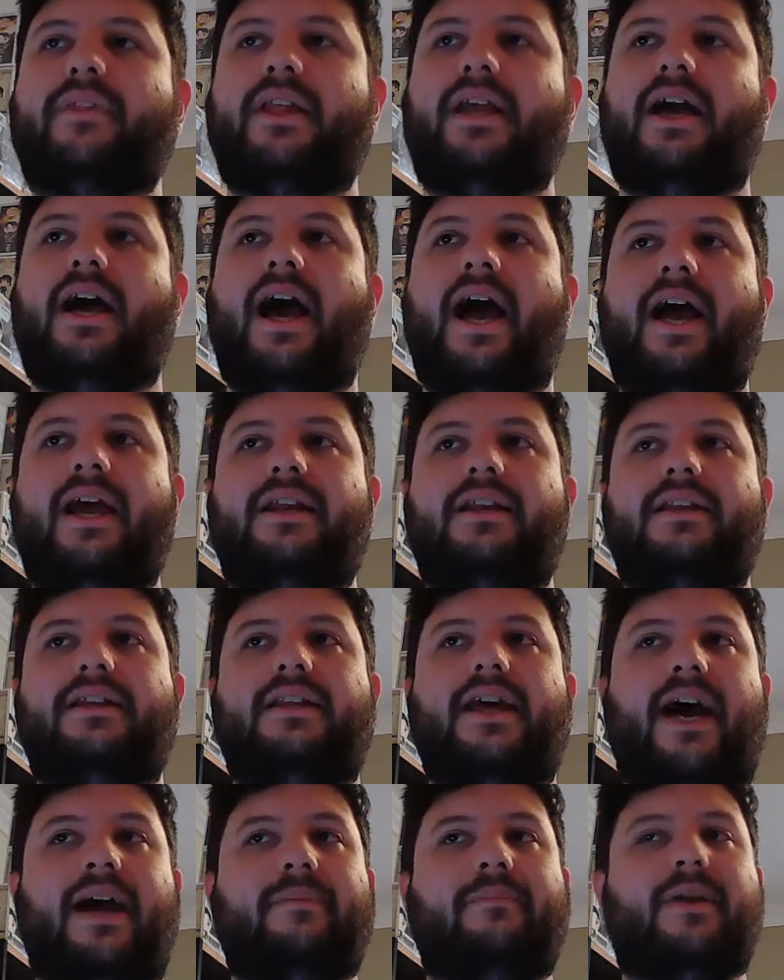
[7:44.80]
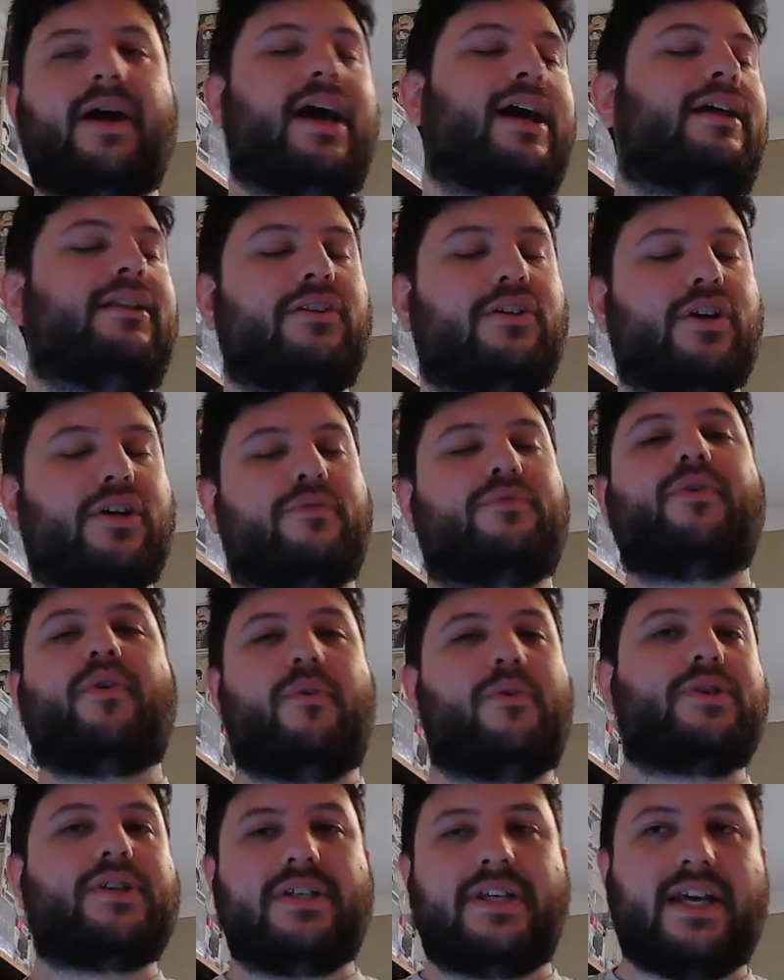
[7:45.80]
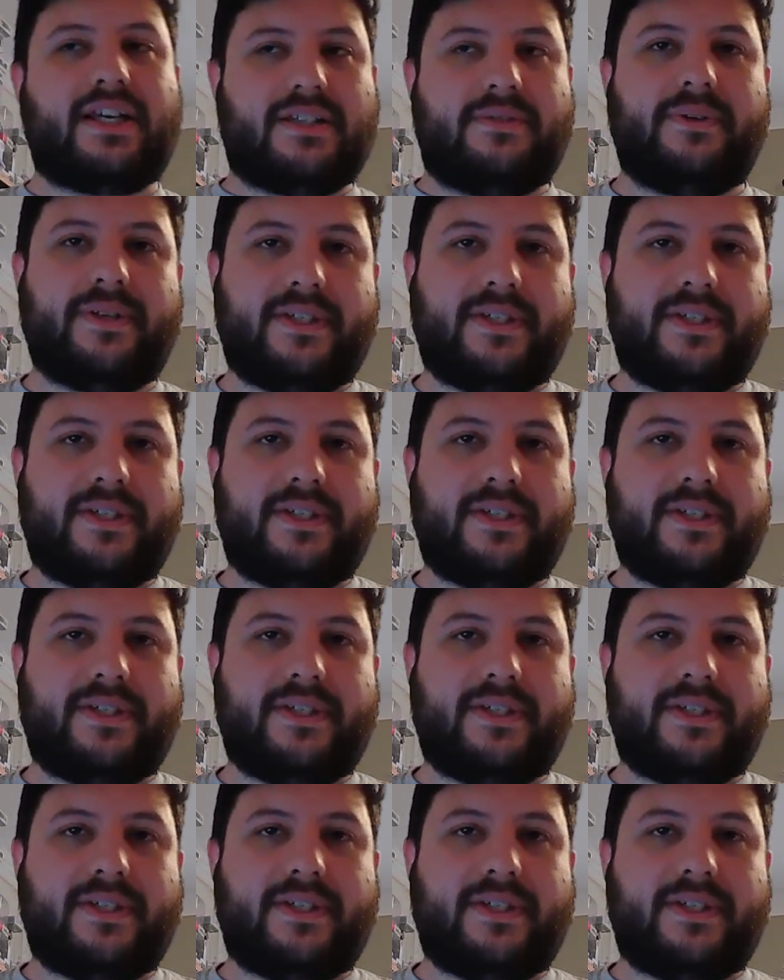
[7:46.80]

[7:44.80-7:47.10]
I'm not looking forward to next week's